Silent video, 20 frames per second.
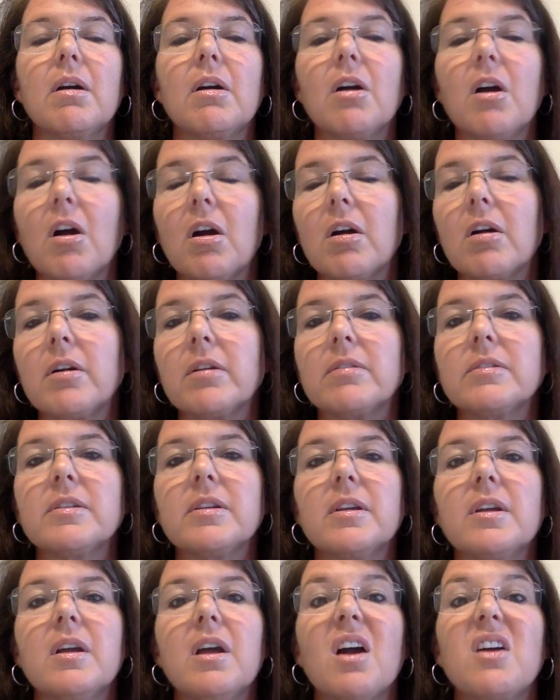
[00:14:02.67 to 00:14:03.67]
our heart,
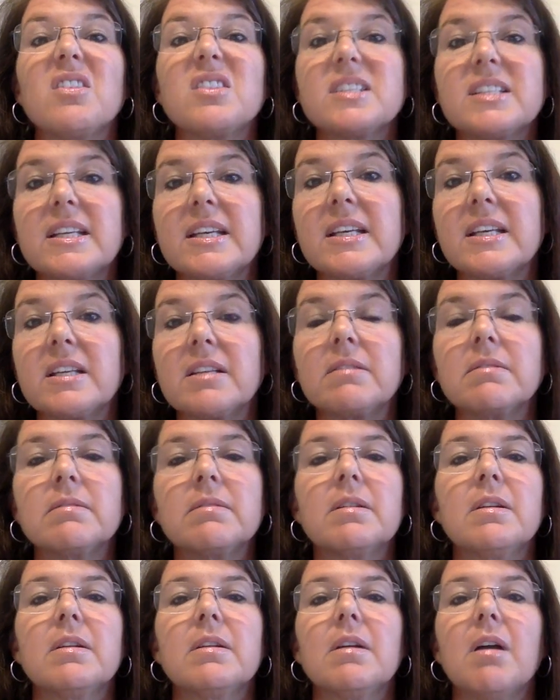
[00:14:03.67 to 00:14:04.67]
our skin,
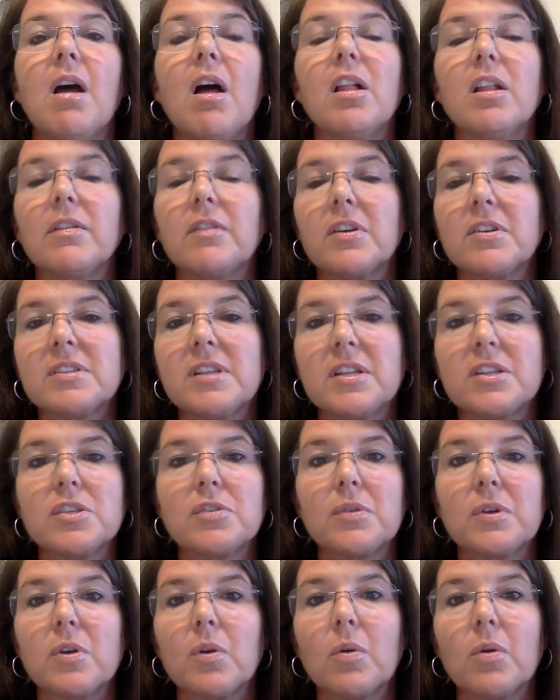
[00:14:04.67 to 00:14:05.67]
all of our
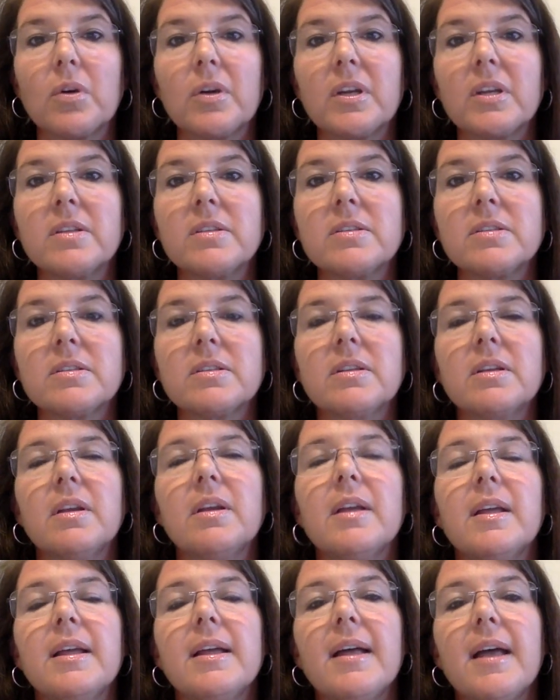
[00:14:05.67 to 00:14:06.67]
sensory organs.
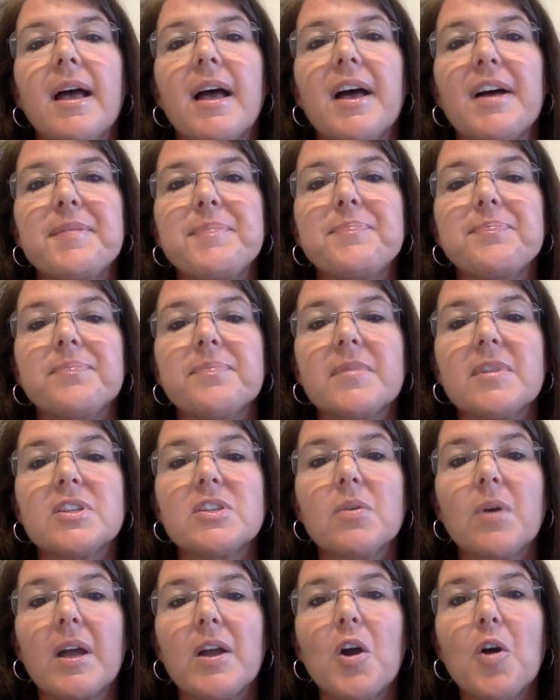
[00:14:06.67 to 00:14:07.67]

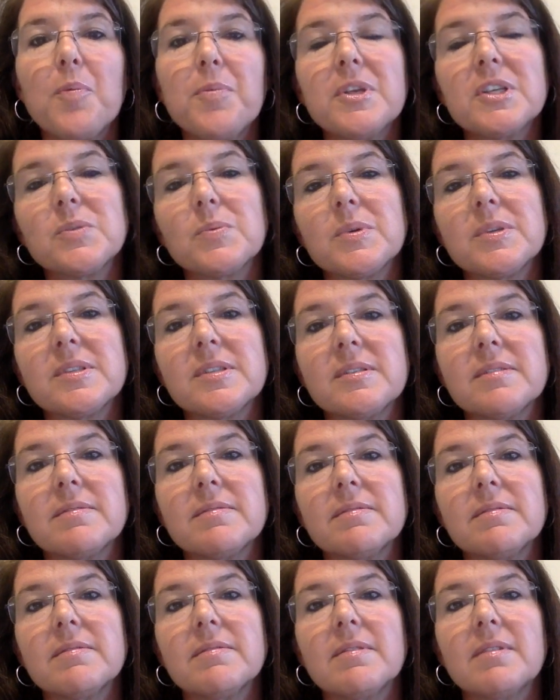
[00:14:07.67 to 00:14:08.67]
So I hope this was
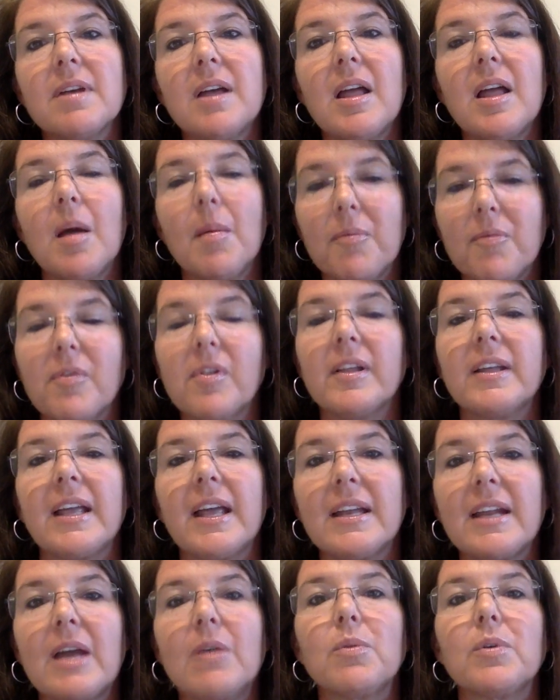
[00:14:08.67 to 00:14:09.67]
helpful.
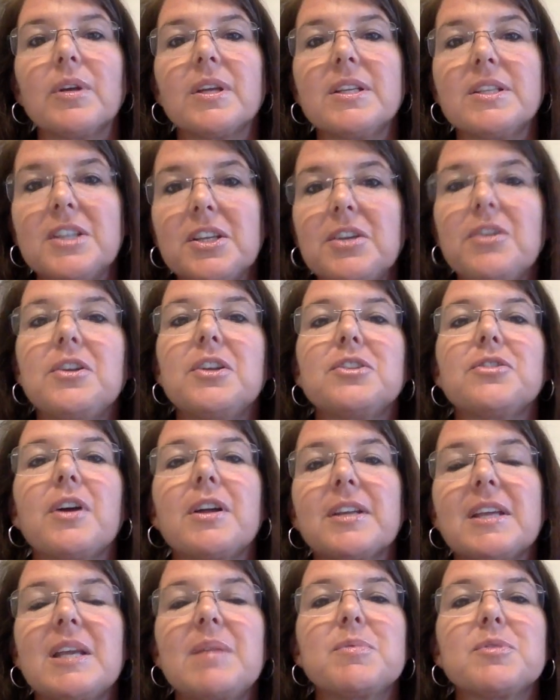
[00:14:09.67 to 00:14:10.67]
Again, I will continue to try
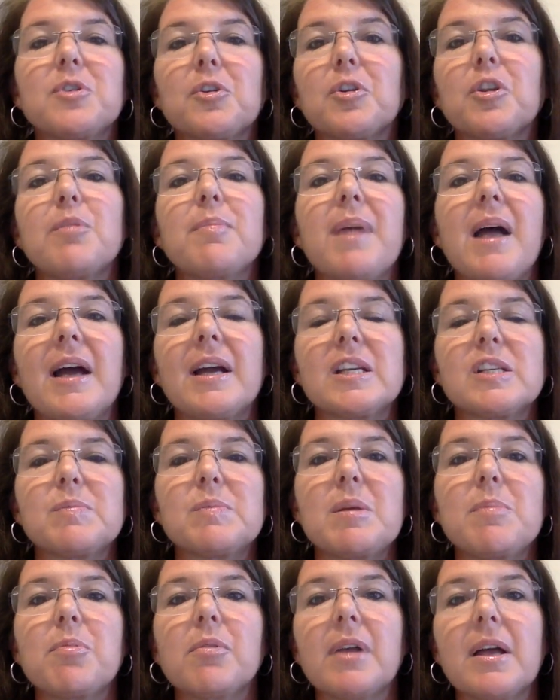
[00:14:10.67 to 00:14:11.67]
to keep circling back as
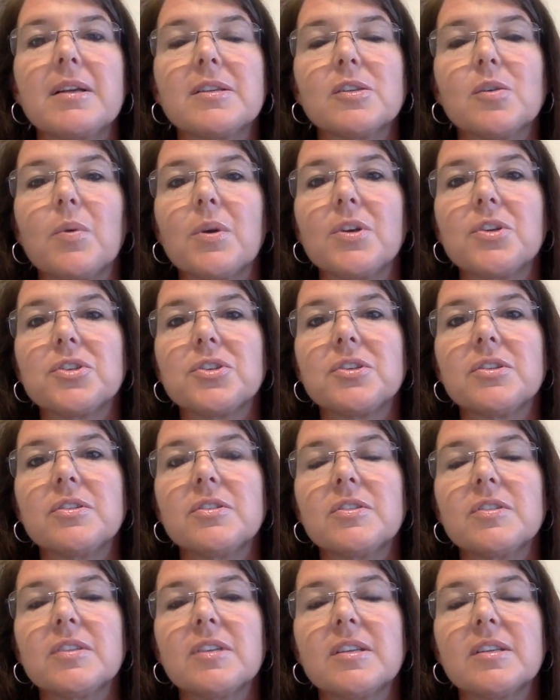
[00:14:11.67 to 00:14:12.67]
people ask
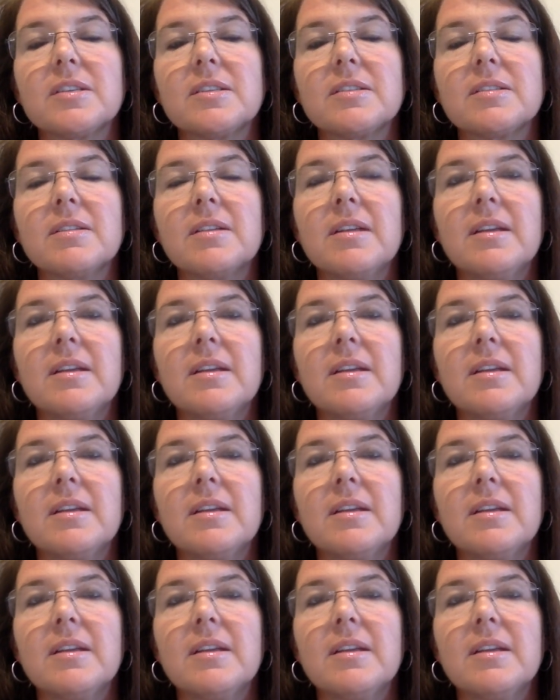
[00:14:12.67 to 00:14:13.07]
questions, because